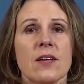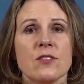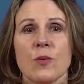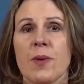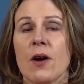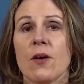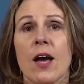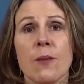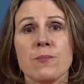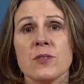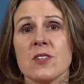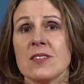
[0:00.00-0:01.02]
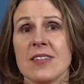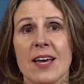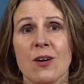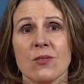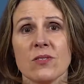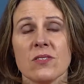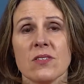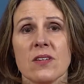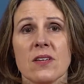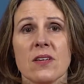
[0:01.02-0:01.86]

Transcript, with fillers: is about ups and downs.